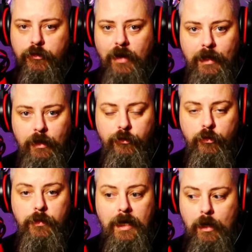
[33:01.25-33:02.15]
channels
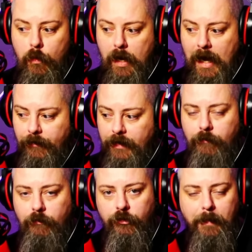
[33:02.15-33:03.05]
who now have
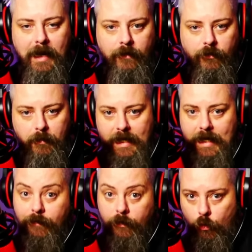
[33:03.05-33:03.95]
a respect for me,
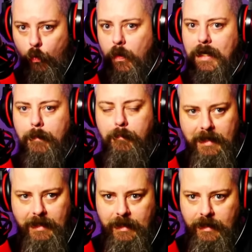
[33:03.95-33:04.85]
even though we
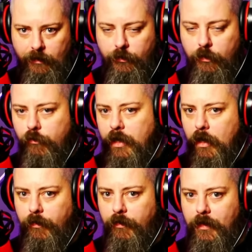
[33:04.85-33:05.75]
completely disagree
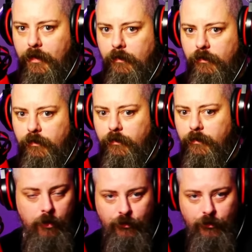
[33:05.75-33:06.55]
on things.